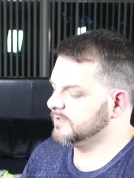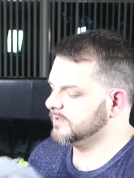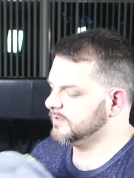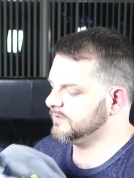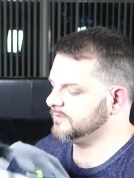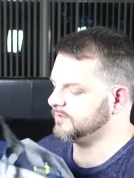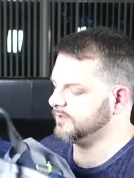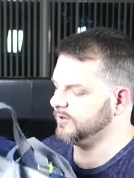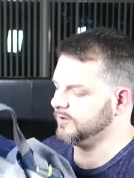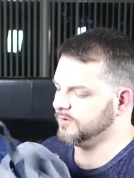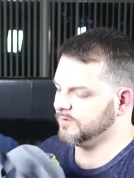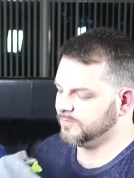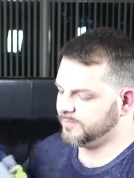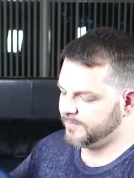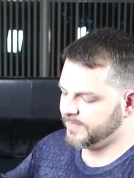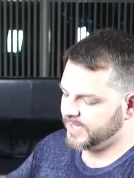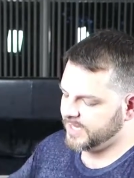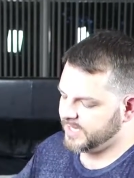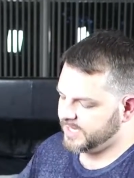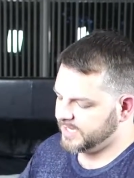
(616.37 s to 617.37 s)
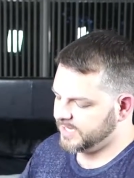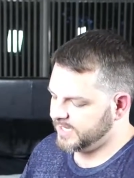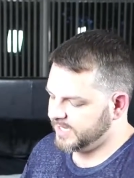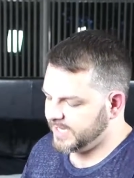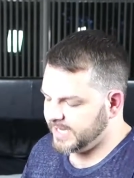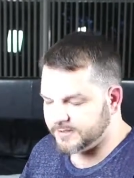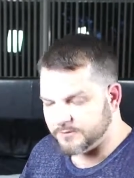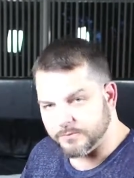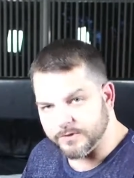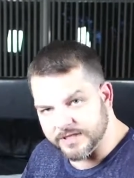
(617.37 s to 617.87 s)
So
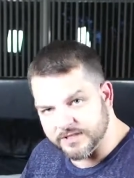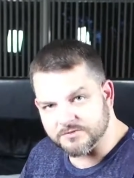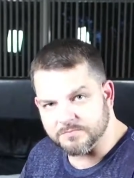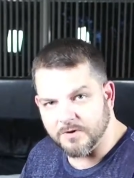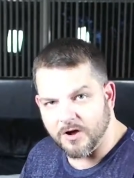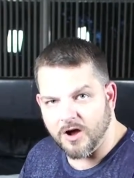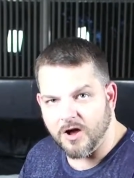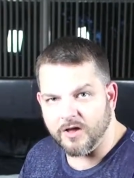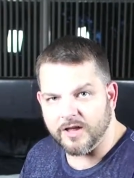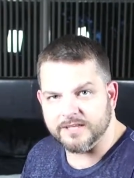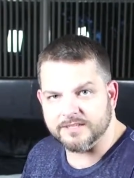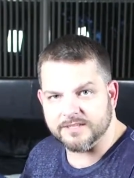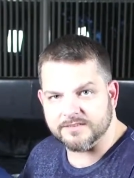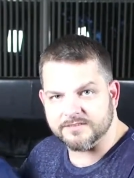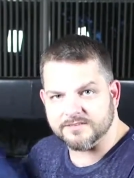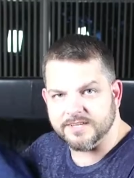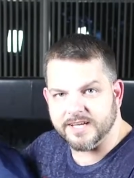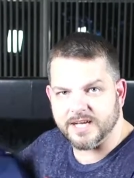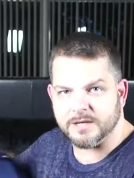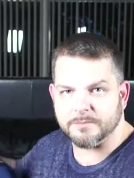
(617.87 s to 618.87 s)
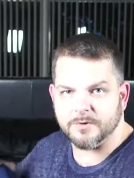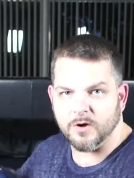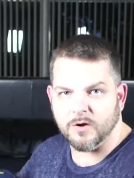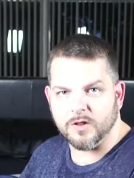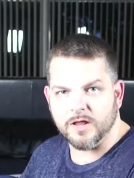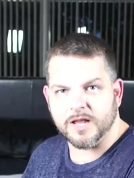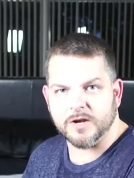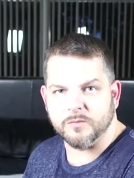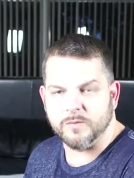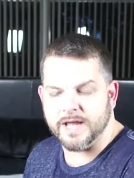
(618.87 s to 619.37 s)
it's really small, it doesn't take up a whole
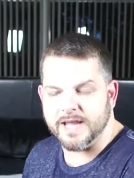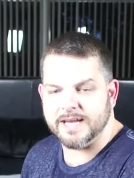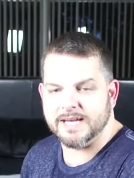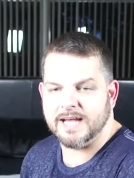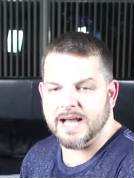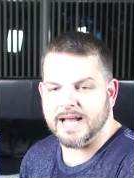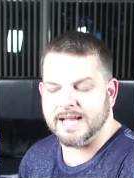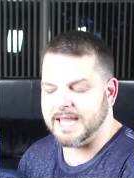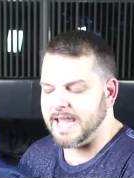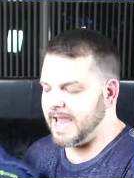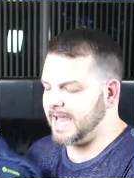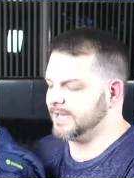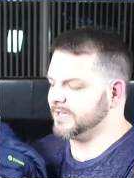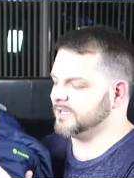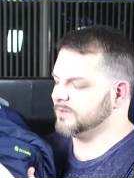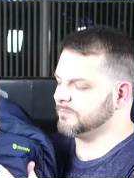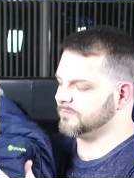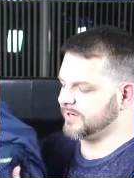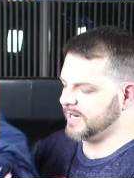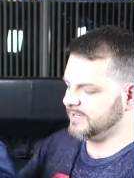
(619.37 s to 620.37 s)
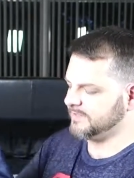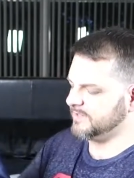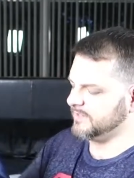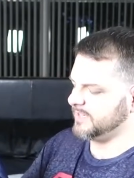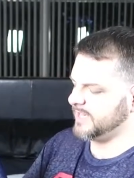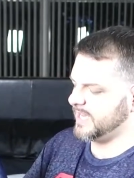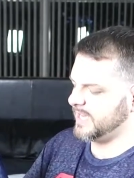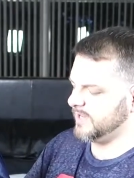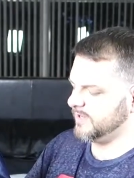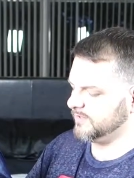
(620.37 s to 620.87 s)
lot of weight. I can compress it
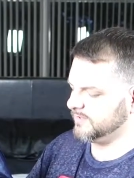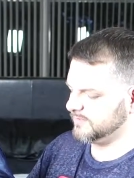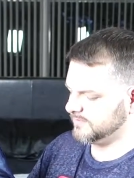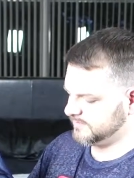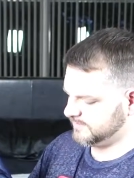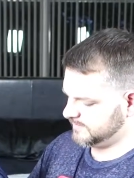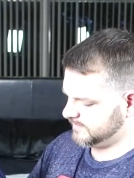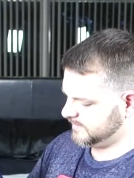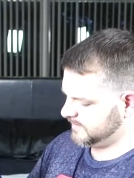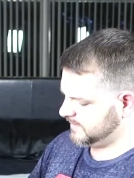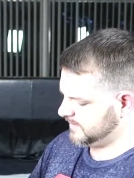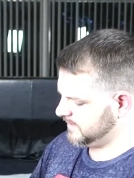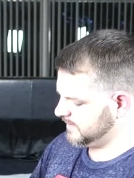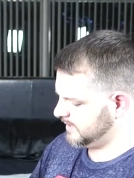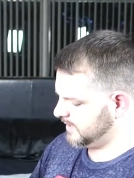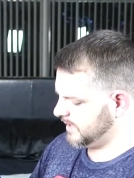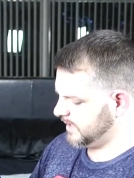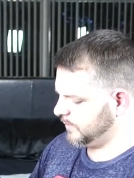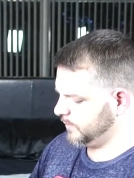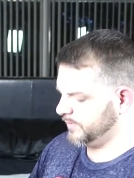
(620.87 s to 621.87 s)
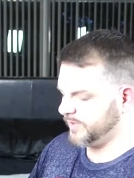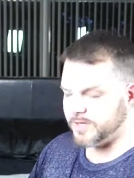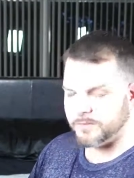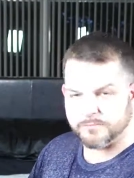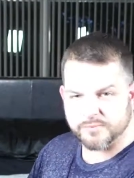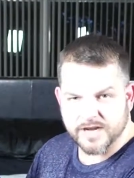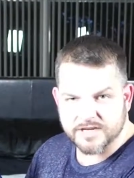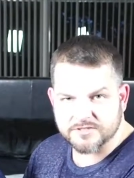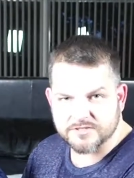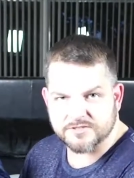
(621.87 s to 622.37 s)
down with a
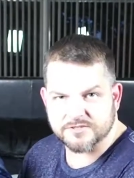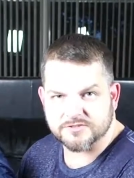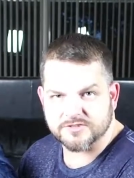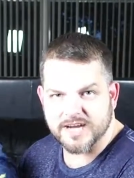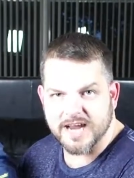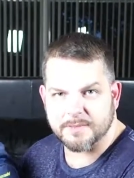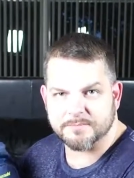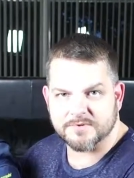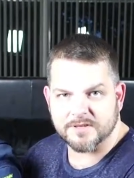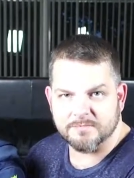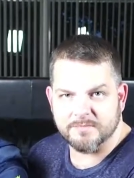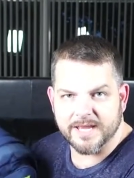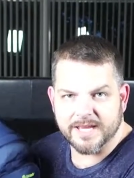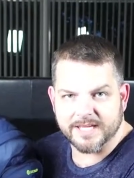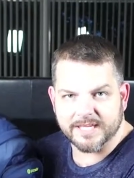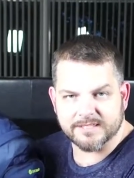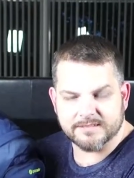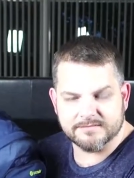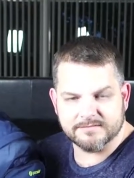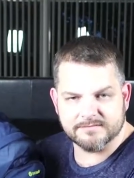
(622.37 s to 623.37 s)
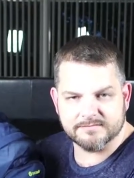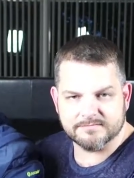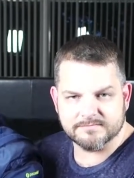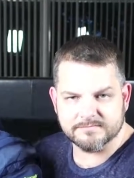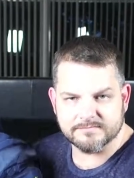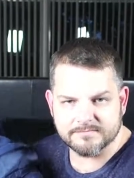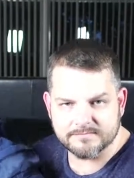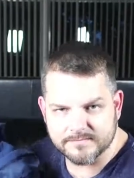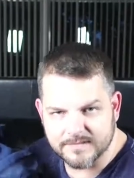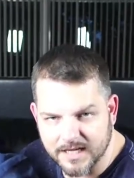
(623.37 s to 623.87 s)
compression strap to make it
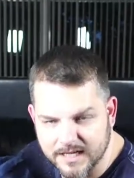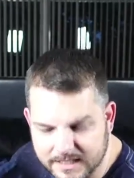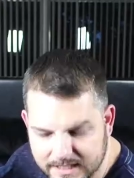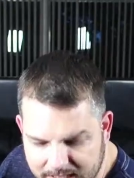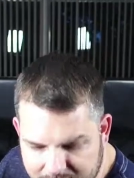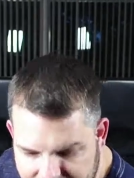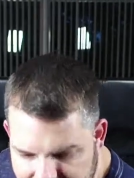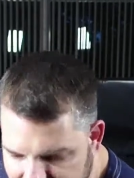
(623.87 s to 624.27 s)
even